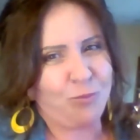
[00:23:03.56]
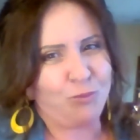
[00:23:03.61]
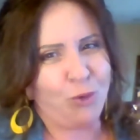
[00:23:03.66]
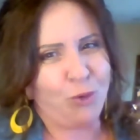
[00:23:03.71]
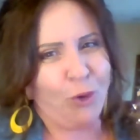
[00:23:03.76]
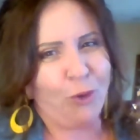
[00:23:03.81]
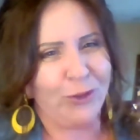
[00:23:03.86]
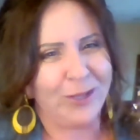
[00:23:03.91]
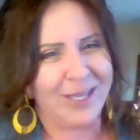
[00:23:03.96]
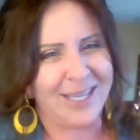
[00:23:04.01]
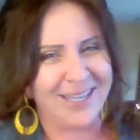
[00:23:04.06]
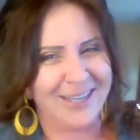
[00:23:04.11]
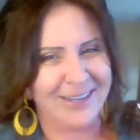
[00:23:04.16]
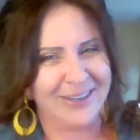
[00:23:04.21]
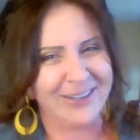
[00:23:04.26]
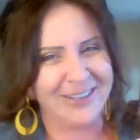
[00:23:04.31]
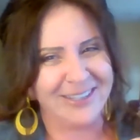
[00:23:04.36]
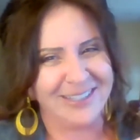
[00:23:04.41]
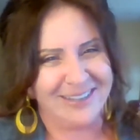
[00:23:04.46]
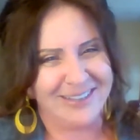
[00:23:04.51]
roll
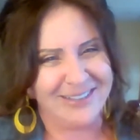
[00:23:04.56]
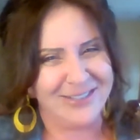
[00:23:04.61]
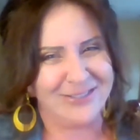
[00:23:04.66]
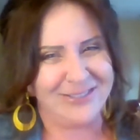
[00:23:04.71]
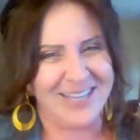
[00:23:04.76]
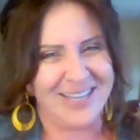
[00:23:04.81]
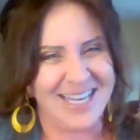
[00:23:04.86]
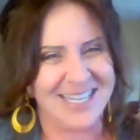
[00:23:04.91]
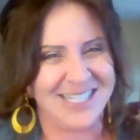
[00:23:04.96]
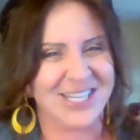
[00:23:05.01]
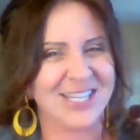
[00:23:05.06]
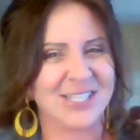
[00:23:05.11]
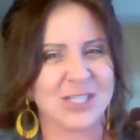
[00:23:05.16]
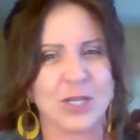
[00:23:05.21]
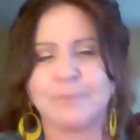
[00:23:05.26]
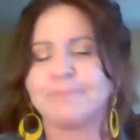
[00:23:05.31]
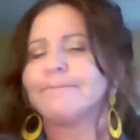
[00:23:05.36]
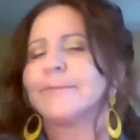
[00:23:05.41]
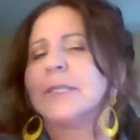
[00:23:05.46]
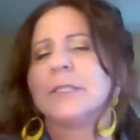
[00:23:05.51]
here. Are you? And she's,
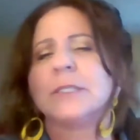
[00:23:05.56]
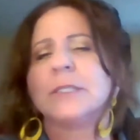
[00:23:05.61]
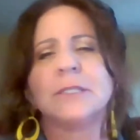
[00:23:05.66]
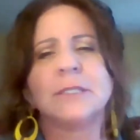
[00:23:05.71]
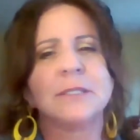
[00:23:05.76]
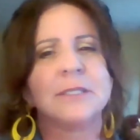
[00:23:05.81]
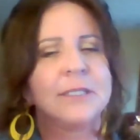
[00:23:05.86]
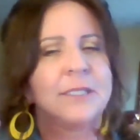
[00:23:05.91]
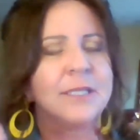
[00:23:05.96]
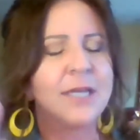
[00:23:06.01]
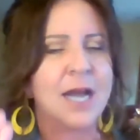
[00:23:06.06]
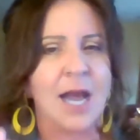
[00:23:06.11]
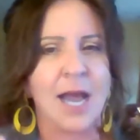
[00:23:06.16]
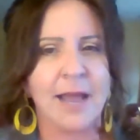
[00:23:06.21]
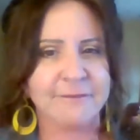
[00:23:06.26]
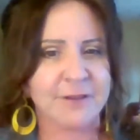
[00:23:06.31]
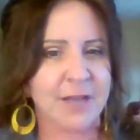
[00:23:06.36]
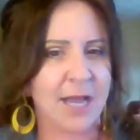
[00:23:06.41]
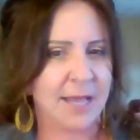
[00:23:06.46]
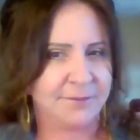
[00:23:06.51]

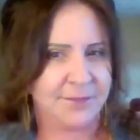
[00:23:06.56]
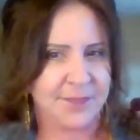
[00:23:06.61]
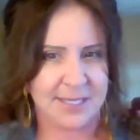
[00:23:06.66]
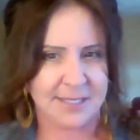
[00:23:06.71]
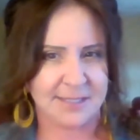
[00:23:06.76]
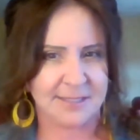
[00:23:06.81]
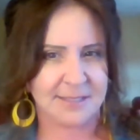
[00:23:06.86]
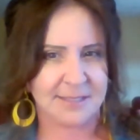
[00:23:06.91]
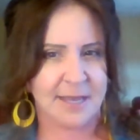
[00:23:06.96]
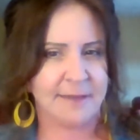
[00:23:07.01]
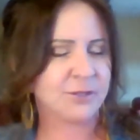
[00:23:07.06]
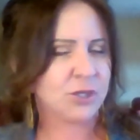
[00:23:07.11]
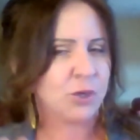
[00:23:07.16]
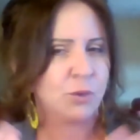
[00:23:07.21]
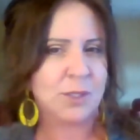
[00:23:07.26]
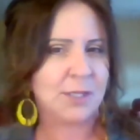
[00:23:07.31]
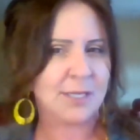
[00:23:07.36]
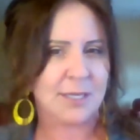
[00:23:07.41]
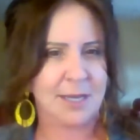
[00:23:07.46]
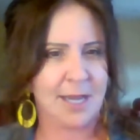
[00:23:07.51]
I've got this. I've
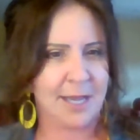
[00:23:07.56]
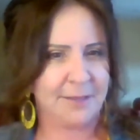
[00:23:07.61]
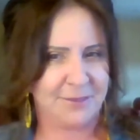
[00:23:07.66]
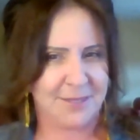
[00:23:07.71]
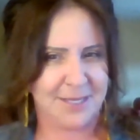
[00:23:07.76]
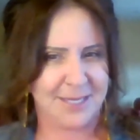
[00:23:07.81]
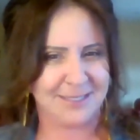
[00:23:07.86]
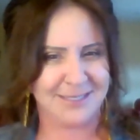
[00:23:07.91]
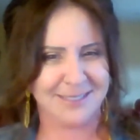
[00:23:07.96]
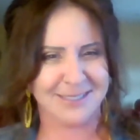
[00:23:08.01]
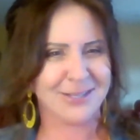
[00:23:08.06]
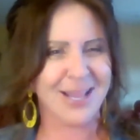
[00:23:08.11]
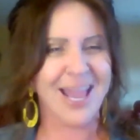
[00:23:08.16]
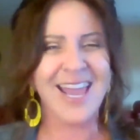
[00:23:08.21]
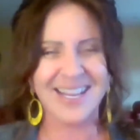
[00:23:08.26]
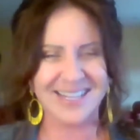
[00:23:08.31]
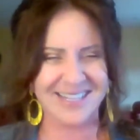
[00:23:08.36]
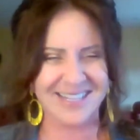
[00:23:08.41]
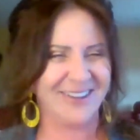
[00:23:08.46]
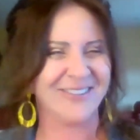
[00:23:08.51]
totally got this.
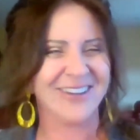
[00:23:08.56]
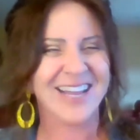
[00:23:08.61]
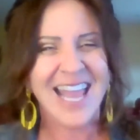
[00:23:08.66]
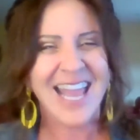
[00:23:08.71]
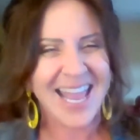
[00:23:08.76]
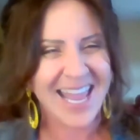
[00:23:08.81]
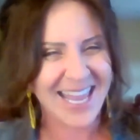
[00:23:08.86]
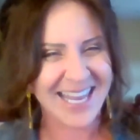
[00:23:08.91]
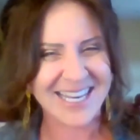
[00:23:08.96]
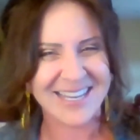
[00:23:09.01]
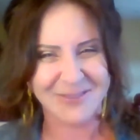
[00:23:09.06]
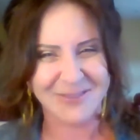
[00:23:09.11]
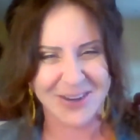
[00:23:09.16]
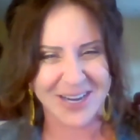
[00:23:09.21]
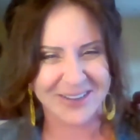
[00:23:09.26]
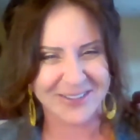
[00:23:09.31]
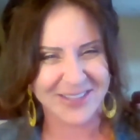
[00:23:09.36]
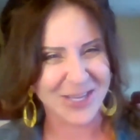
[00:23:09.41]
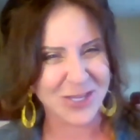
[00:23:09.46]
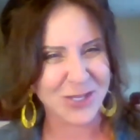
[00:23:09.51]
So anywhere
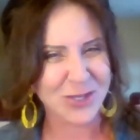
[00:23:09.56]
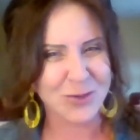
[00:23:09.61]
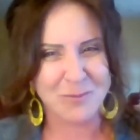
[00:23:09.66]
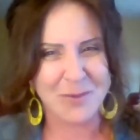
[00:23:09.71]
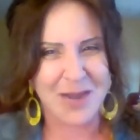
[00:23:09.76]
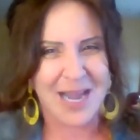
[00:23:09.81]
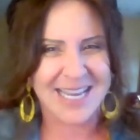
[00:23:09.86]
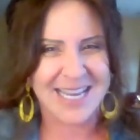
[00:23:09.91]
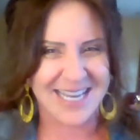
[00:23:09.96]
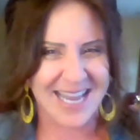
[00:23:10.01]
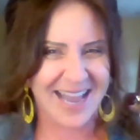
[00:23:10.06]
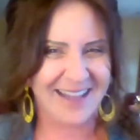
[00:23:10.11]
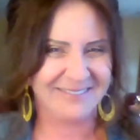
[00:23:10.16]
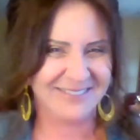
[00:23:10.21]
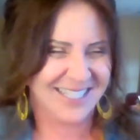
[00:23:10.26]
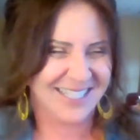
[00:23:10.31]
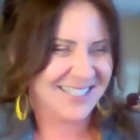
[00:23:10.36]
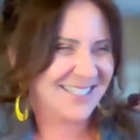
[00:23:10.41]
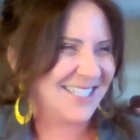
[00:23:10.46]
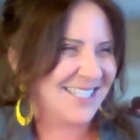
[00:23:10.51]
that you might have
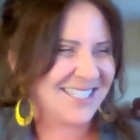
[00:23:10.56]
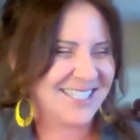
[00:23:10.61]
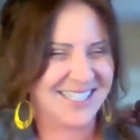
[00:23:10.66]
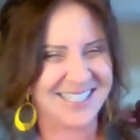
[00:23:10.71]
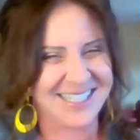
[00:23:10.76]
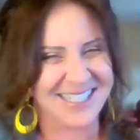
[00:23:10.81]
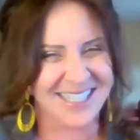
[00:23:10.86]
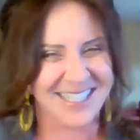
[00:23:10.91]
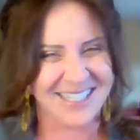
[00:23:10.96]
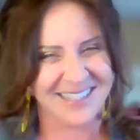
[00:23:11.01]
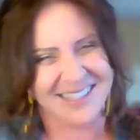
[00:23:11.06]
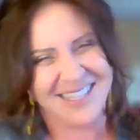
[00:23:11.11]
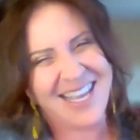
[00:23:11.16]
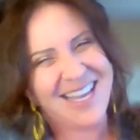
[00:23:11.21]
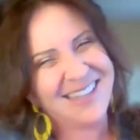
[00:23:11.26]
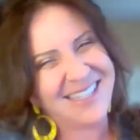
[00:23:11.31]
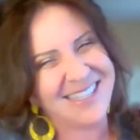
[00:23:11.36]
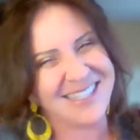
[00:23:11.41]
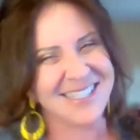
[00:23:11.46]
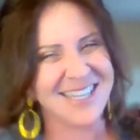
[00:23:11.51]
just this little thing
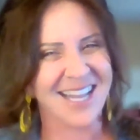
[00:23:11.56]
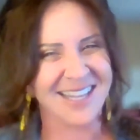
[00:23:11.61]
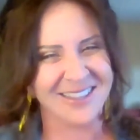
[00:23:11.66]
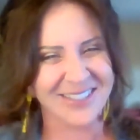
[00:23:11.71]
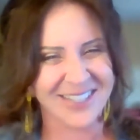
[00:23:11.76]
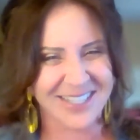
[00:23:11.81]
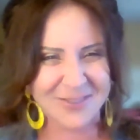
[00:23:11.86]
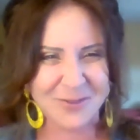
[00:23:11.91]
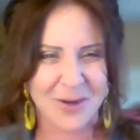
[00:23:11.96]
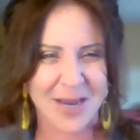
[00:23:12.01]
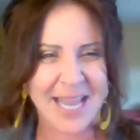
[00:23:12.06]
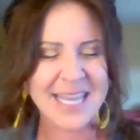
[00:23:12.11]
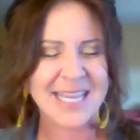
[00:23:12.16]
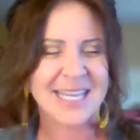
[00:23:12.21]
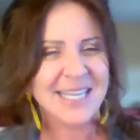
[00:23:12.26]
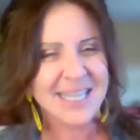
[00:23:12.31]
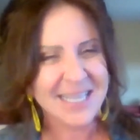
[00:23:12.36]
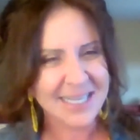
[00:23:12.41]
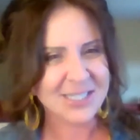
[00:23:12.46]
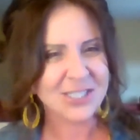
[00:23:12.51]
that's not looking right,
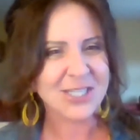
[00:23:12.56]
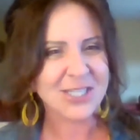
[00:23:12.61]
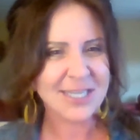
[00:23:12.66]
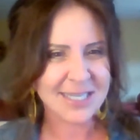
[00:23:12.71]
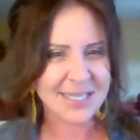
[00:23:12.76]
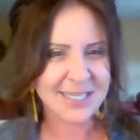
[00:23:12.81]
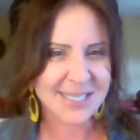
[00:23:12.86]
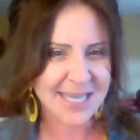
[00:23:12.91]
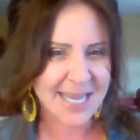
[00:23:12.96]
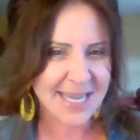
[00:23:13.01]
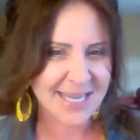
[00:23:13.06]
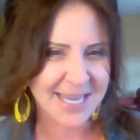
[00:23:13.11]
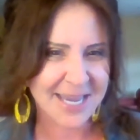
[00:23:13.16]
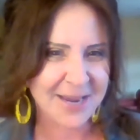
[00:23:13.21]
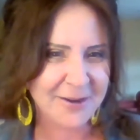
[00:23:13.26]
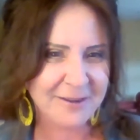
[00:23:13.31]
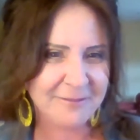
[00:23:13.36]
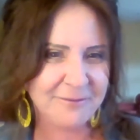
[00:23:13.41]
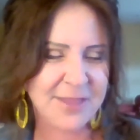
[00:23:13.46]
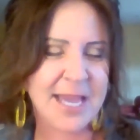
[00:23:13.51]
she can take
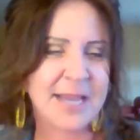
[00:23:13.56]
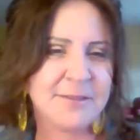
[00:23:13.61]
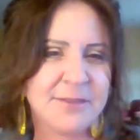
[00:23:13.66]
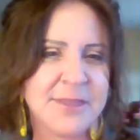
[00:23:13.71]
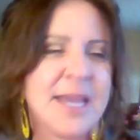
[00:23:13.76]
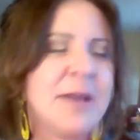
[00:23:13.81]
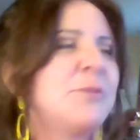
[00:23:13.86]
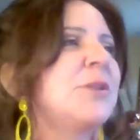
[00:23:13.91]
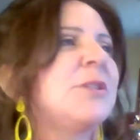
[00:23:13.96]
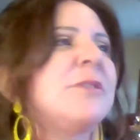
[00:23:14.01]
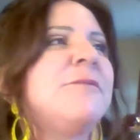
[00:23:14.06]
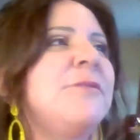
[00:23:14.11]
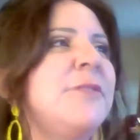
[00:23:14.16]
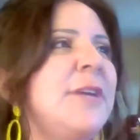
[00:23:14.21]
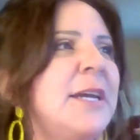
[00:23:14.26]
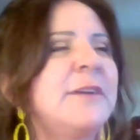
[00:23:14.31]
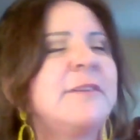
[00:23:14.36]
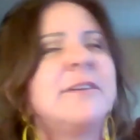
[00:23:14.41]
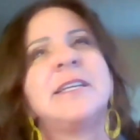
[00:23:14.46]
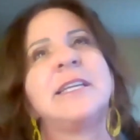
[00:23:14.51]
care of that. And that was
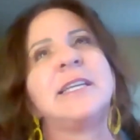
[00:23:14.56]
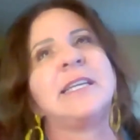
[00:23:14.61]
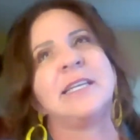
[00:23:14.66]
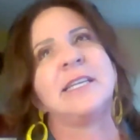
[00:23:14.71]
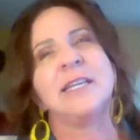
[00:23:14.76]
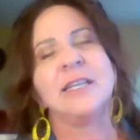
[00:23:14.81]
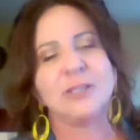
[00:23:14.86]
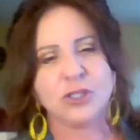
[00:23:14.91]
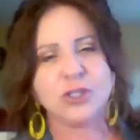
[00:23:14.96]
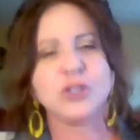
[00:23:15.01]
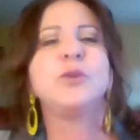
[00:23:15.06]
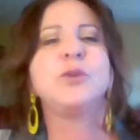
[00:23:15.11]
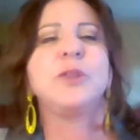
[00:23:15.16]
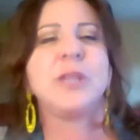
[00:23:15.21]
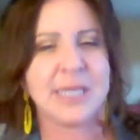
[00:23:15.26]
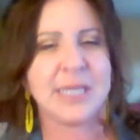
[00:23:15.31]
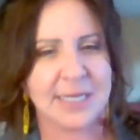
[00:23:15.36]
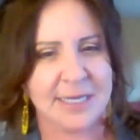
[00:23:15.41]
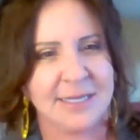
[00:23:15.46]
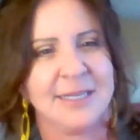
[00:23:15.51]
very
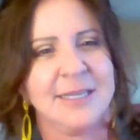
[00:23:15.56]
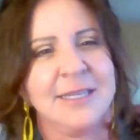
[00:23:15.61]
soothing